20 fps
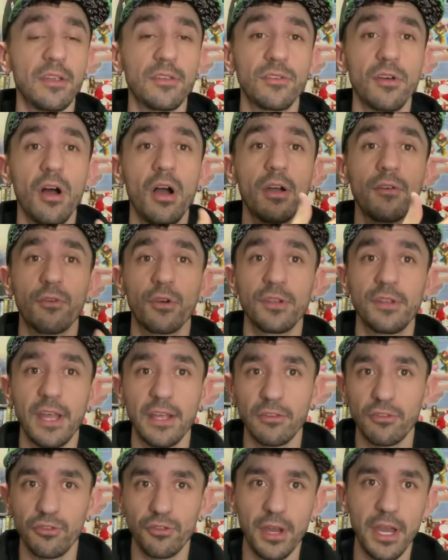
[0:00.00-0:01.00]
song for
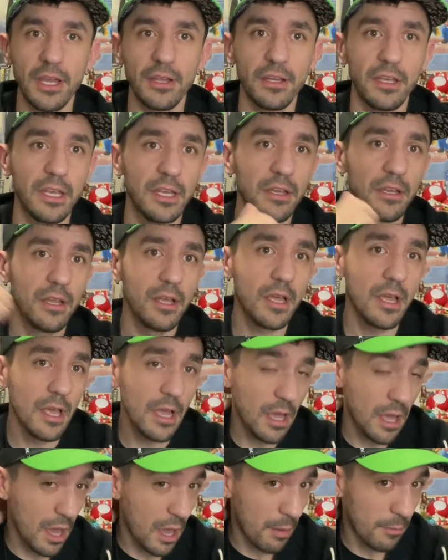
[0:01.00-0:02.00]
Death Stranding
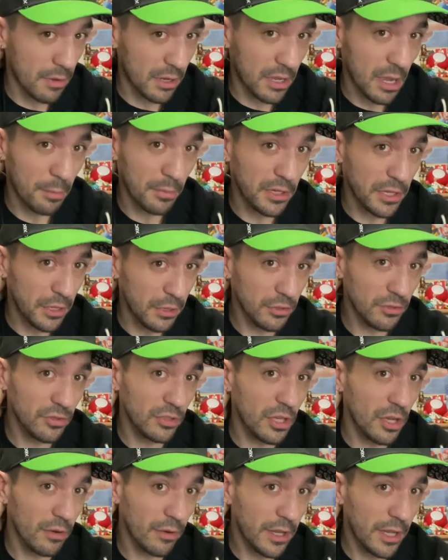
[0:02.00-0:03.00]
a couple years
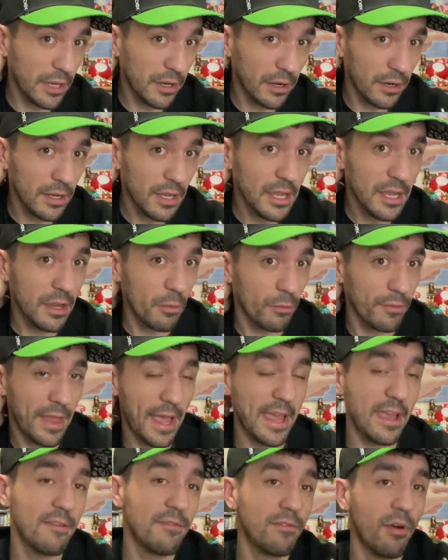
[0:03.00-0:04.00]
ago here
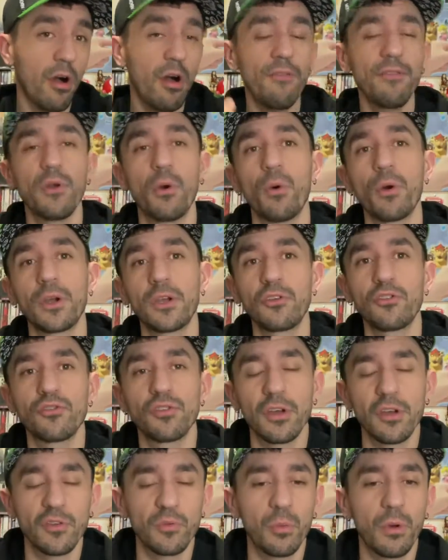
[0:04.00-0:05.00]
that involved the
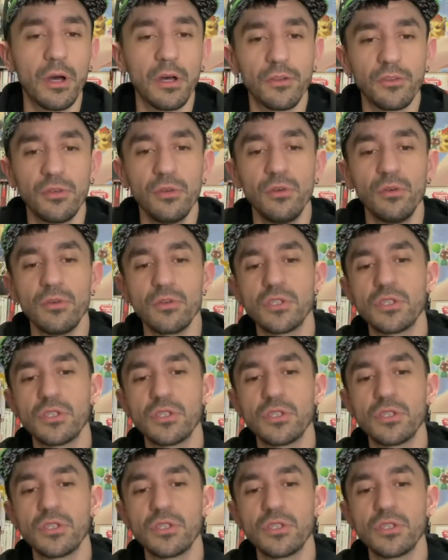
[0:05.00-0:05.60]
orchestra as well too.